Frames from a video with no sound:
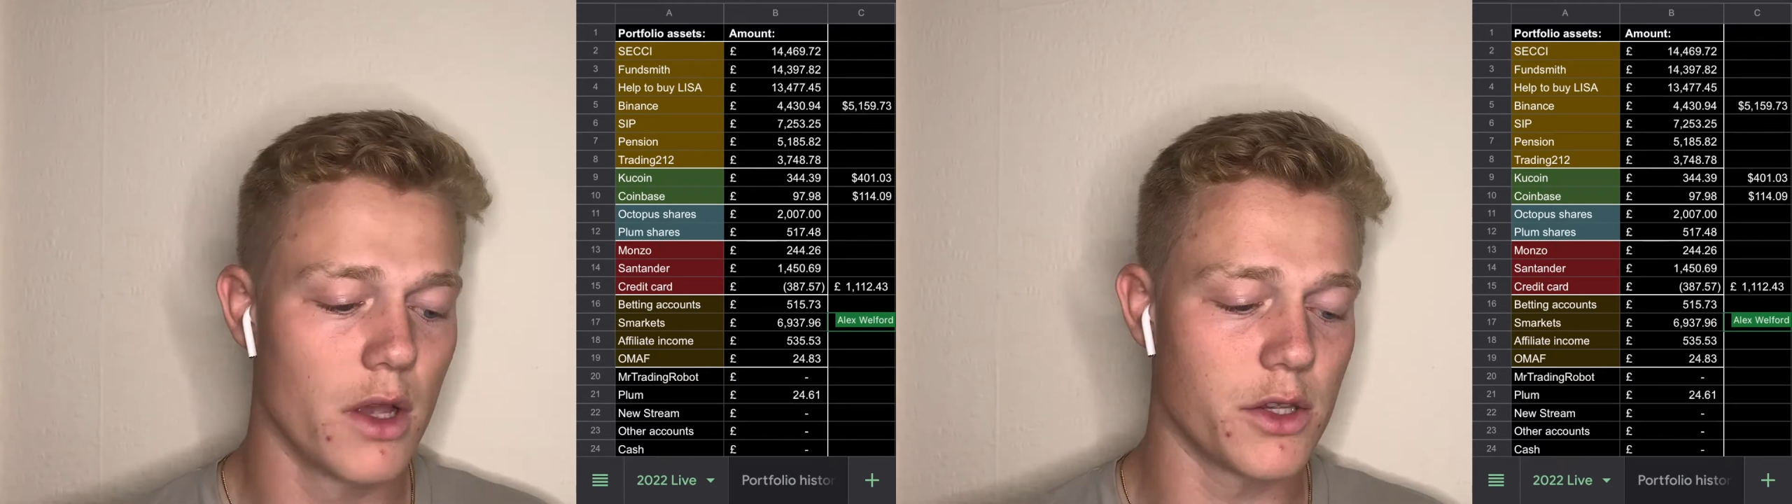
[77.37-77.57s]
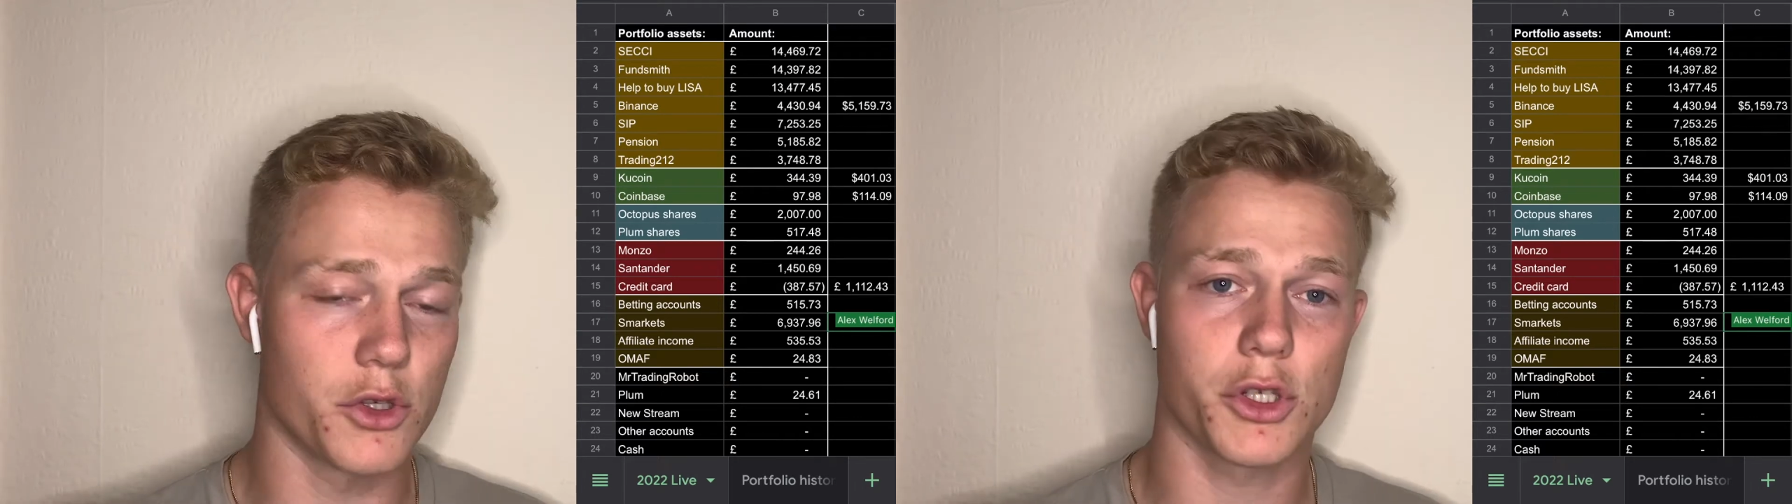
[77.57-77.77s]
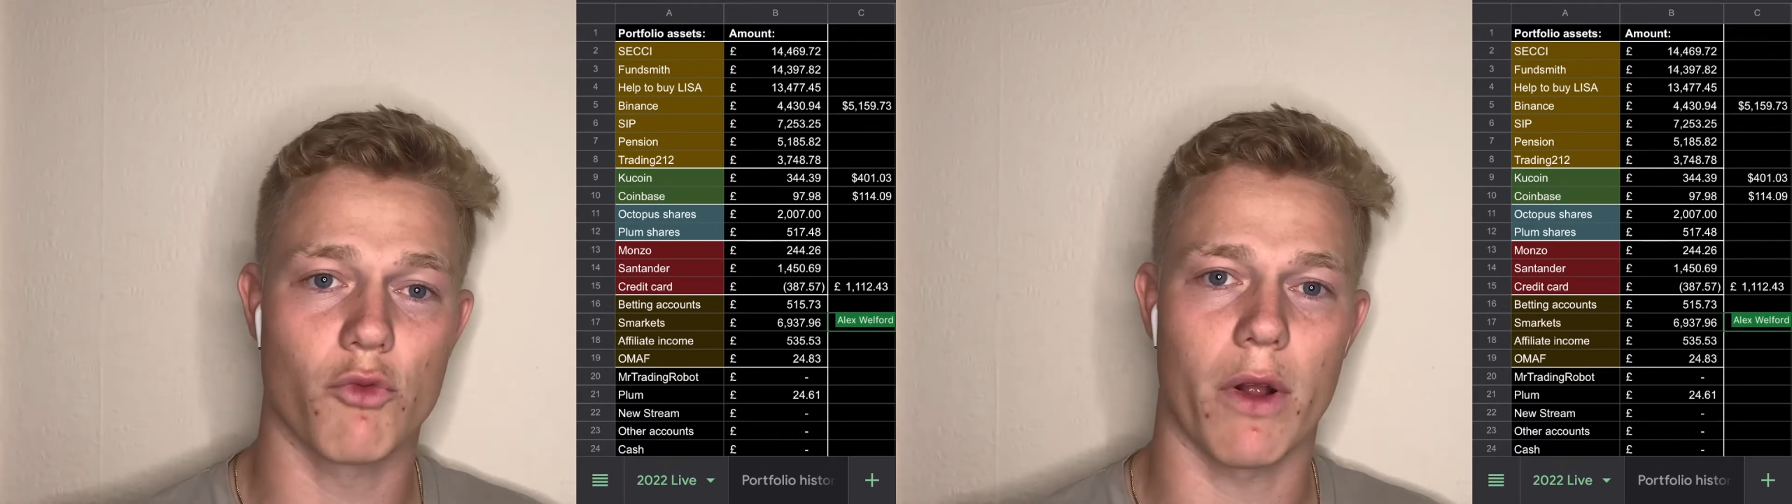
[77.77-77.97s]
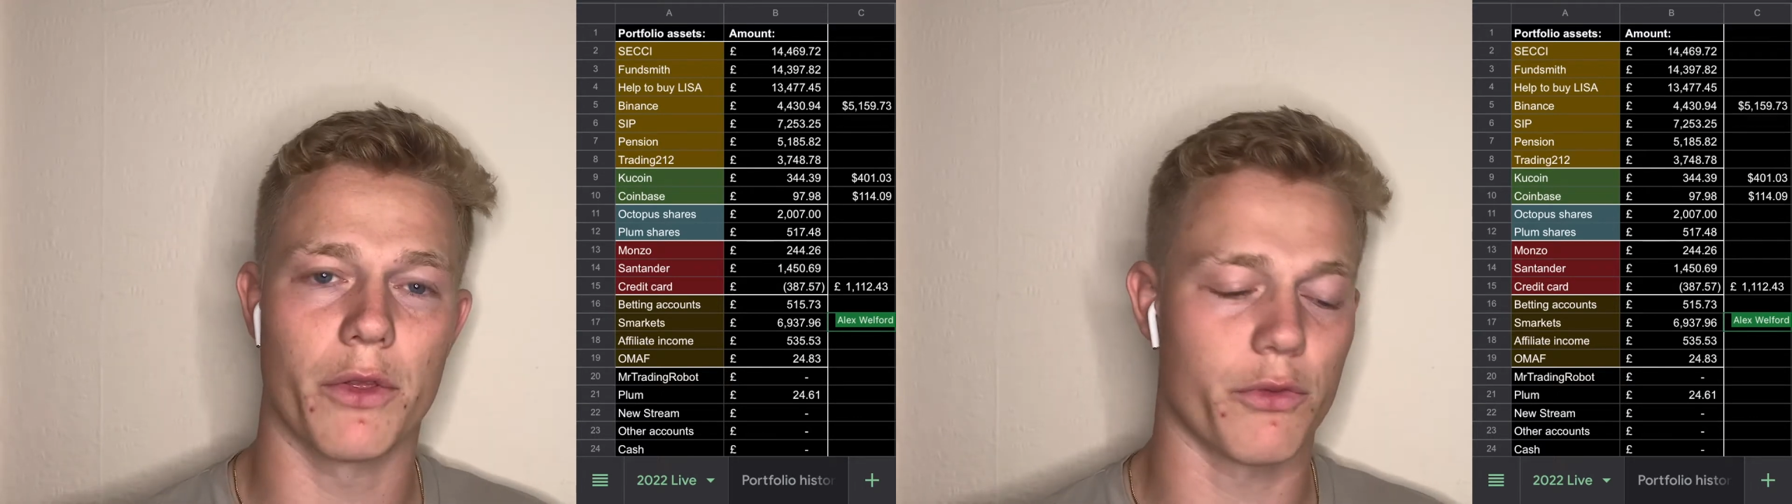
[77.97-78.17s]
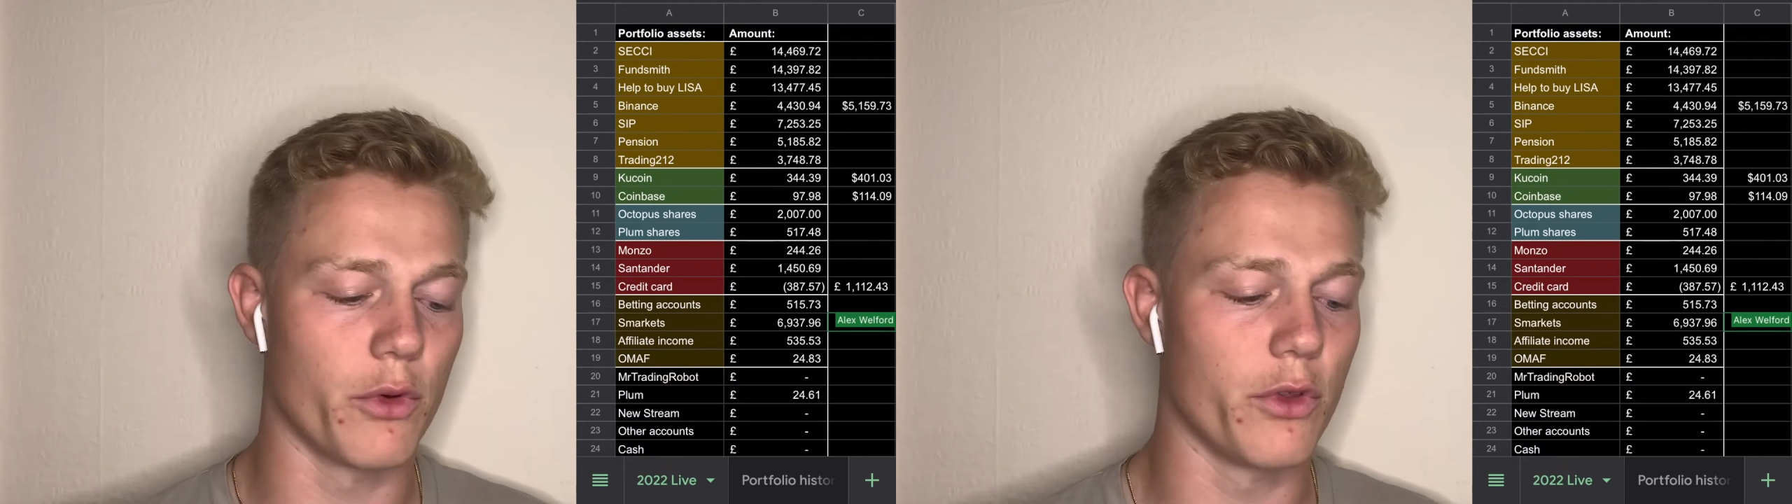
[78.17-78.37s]
So just to run
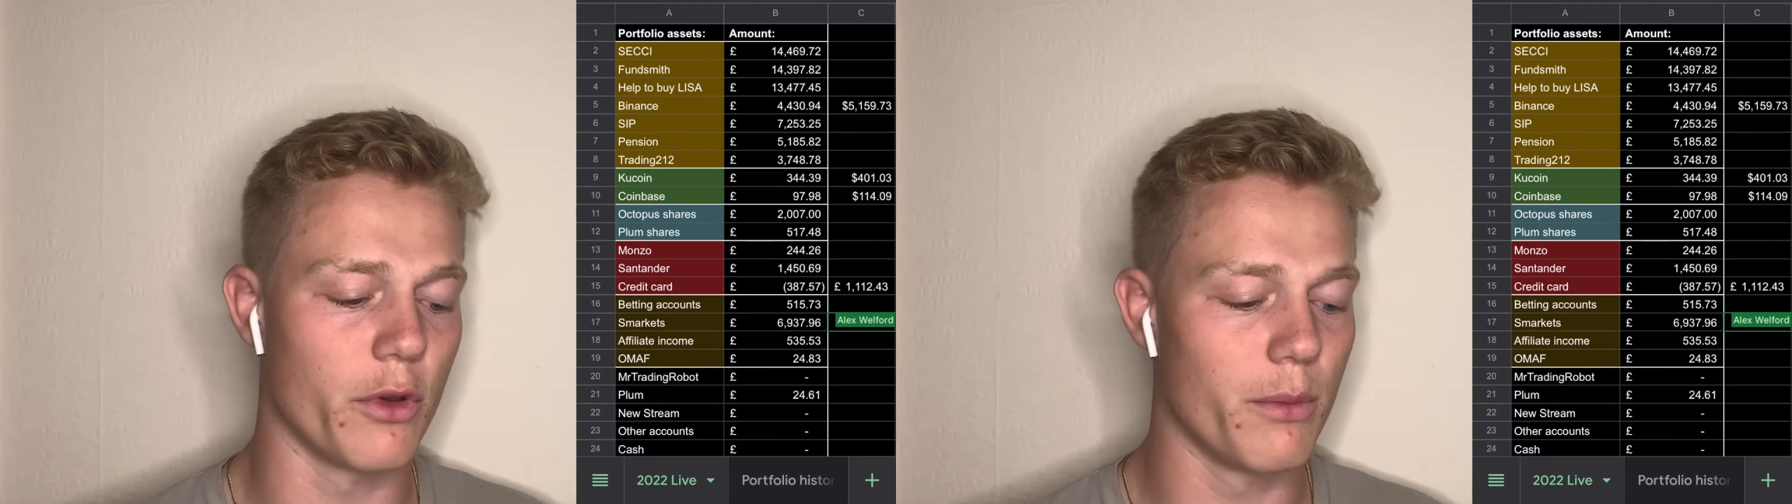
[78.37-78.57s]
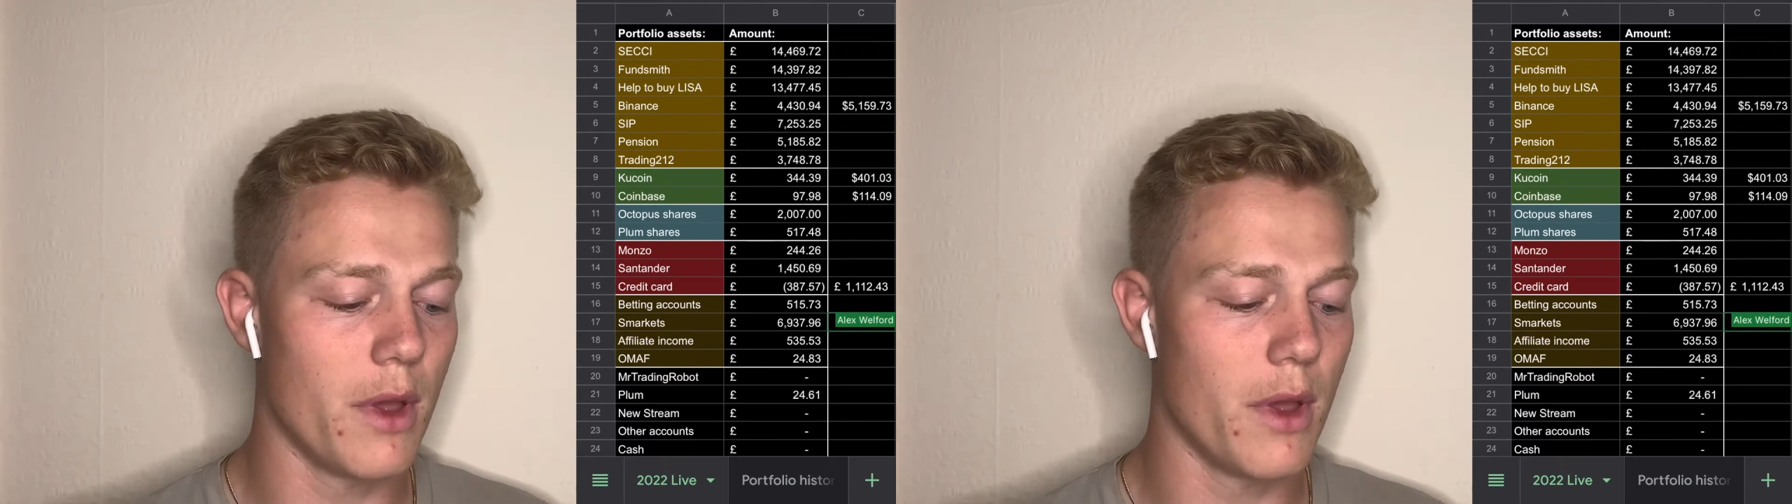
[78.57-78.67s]
through them,